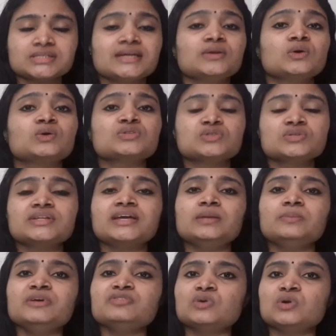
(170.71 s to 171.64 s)
And also they
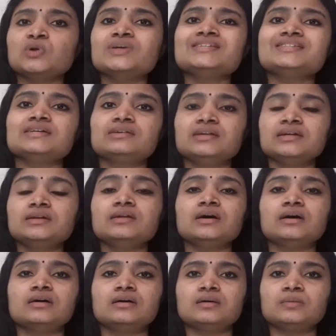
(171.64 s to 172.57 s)
will be following certain
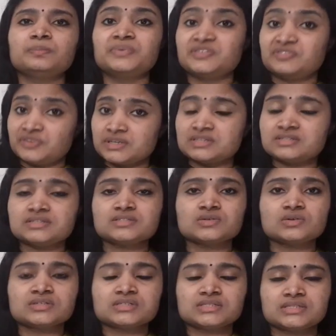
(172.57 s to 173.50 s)
preferences
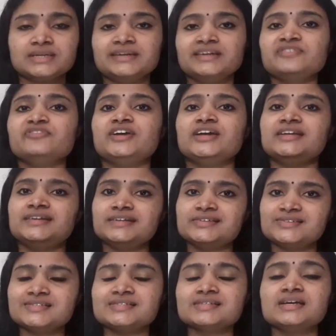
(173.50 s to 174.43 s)
or certain
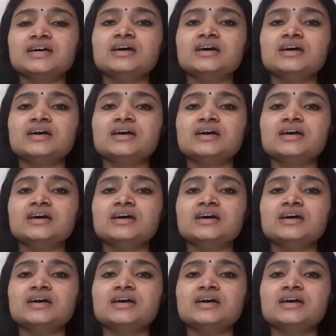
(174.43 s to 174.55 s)
weightages.